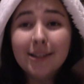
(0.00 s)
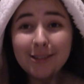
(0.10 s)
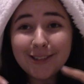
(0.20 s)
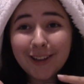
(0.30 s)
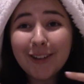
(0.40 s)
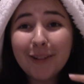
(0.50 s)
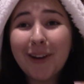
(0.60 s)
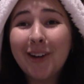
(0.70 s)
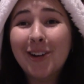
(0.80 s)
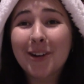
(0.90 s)
So I'm
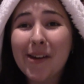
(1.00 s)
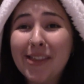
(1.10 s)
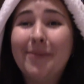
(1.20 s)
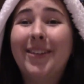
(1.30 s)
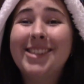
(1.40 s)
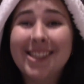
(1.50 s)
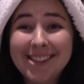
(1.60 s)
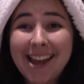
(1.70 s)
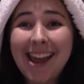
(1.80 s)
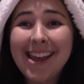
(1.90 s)
going to talk about them
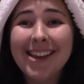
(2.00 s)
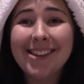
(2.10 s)
today.